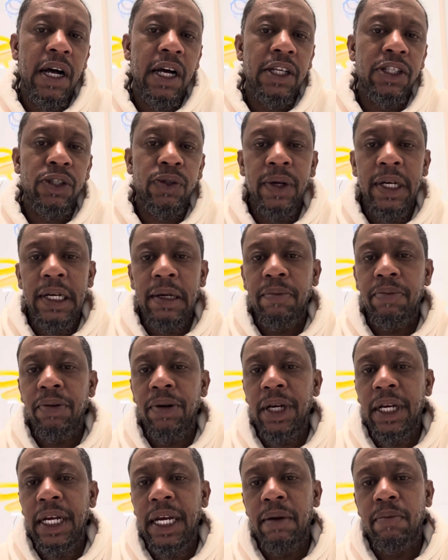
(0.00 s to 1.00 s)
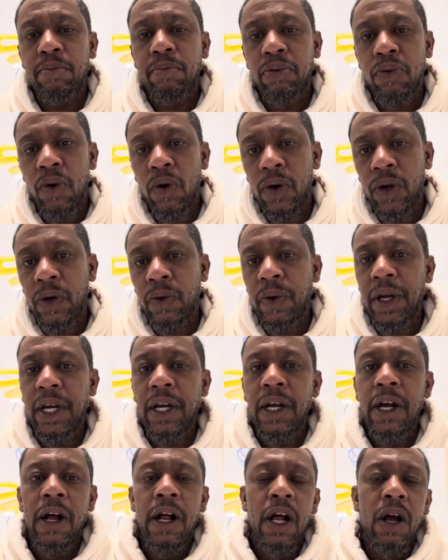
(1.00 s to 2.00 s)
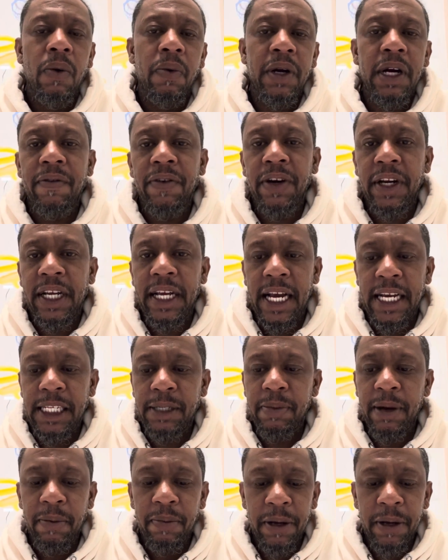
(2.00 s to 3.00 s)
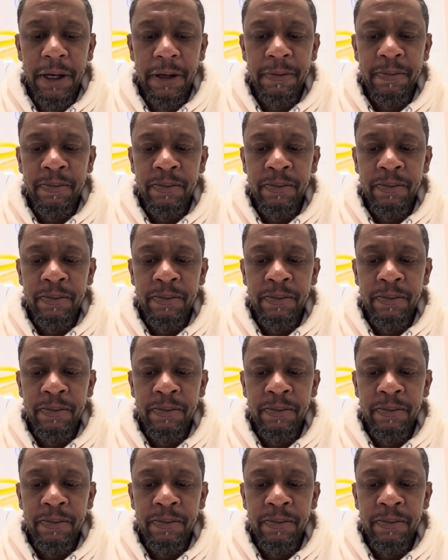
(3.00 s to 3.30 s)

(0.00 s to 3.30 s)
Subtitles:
screen printing, embroidery, whatever the case may be.